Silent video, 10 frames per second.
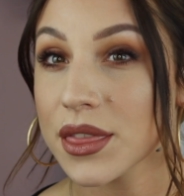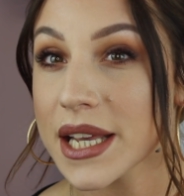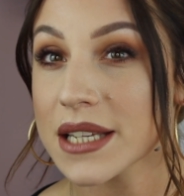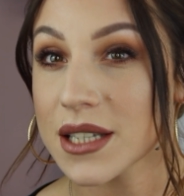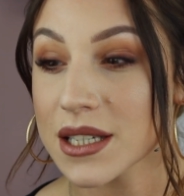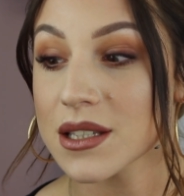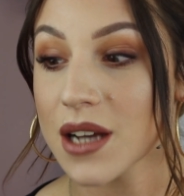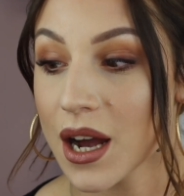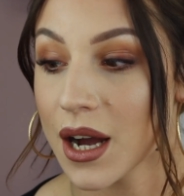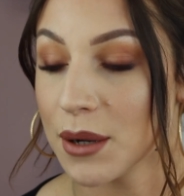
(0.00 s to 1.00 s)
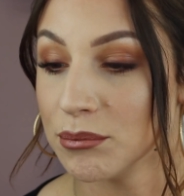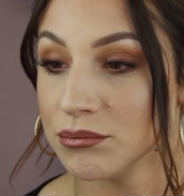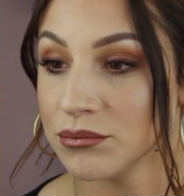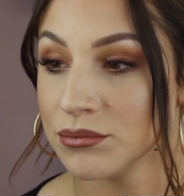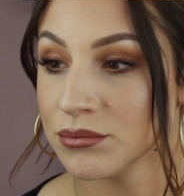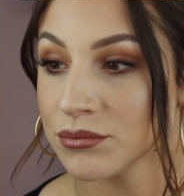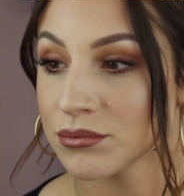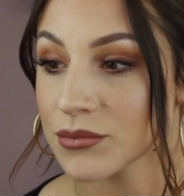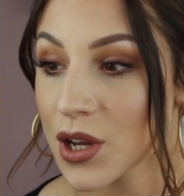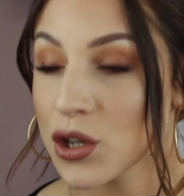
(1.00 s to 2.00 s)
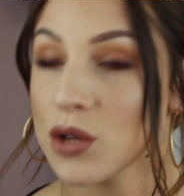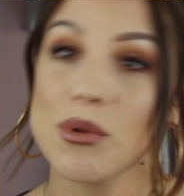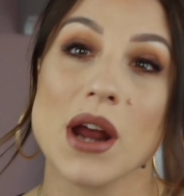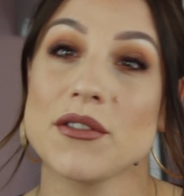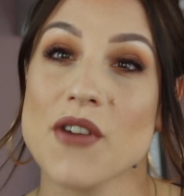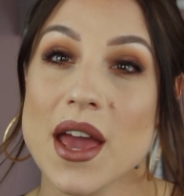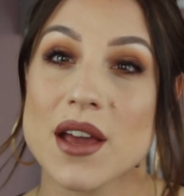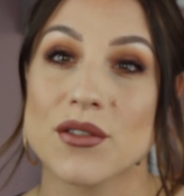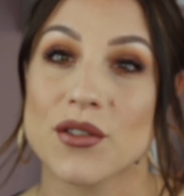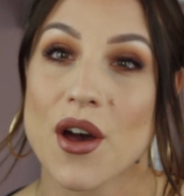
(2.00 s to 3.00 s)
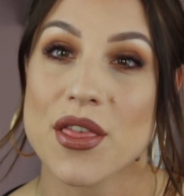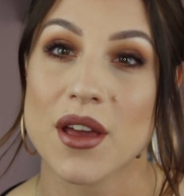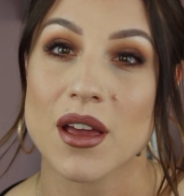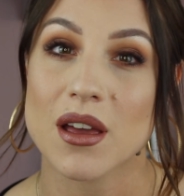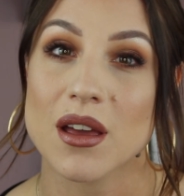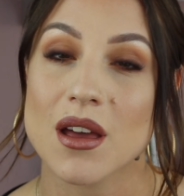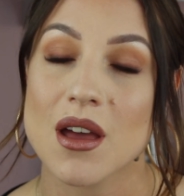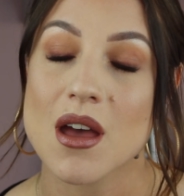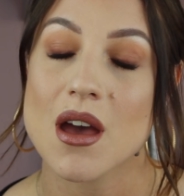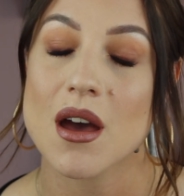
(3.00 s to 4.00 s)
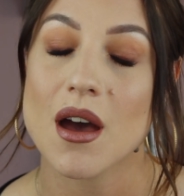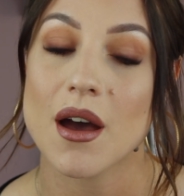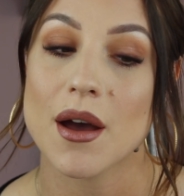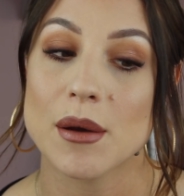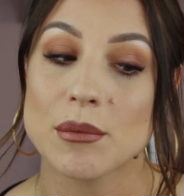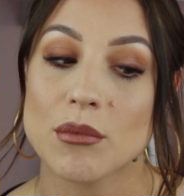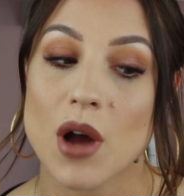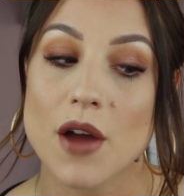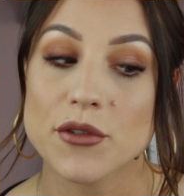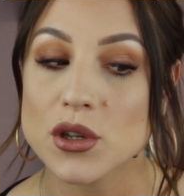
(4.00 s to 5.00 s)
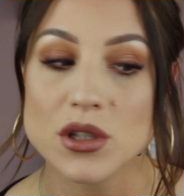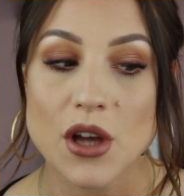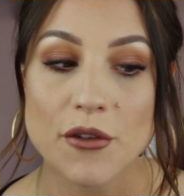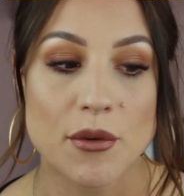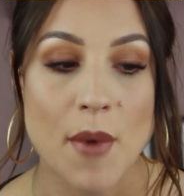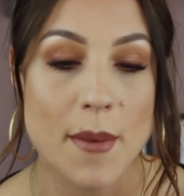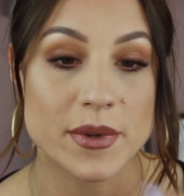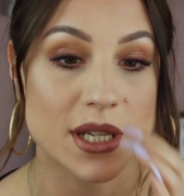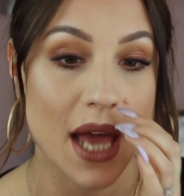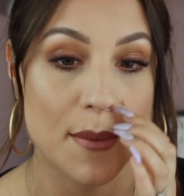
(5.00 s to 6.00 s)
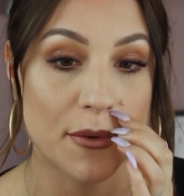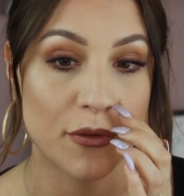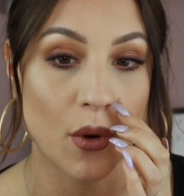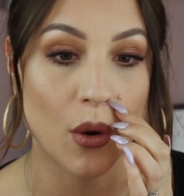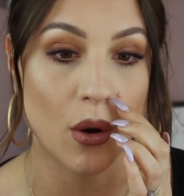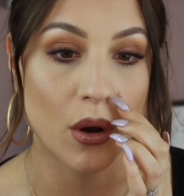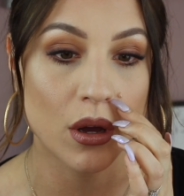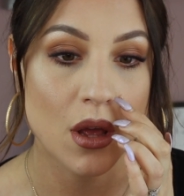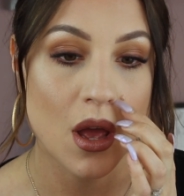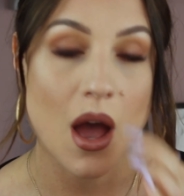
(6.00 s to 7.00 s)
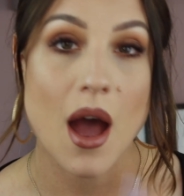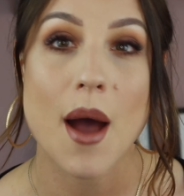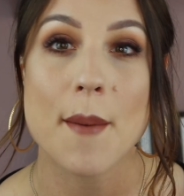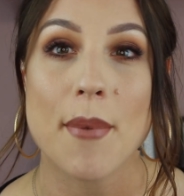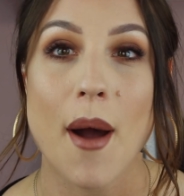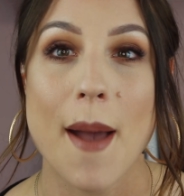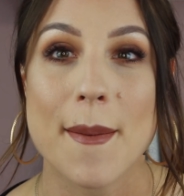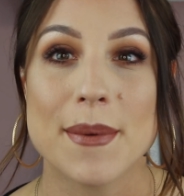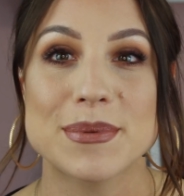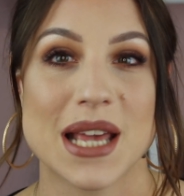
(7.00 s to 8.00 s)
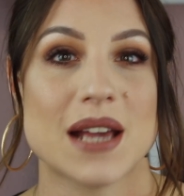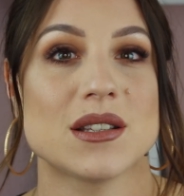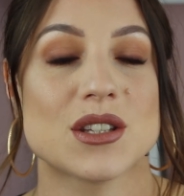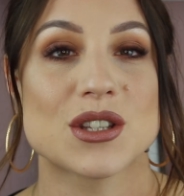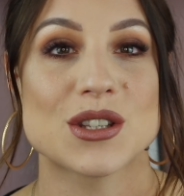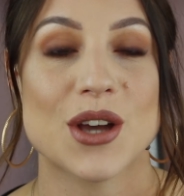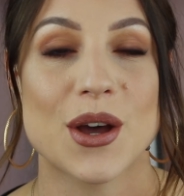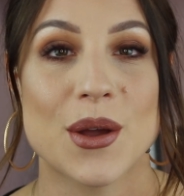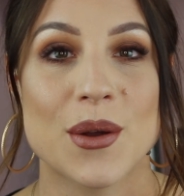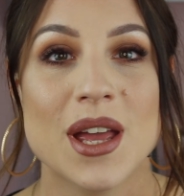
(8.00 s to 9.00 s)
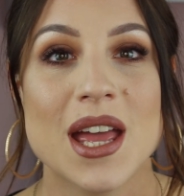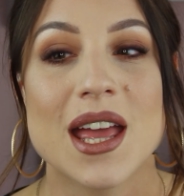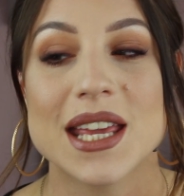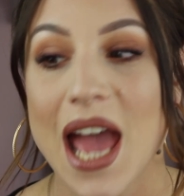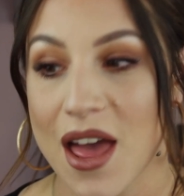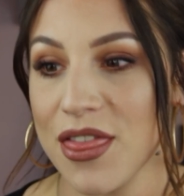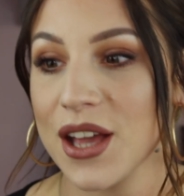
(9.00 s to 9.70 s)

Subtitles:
this is a new brand fave, I think. I've used stuff from Urban Decay before, but I am obsessed. So yeah,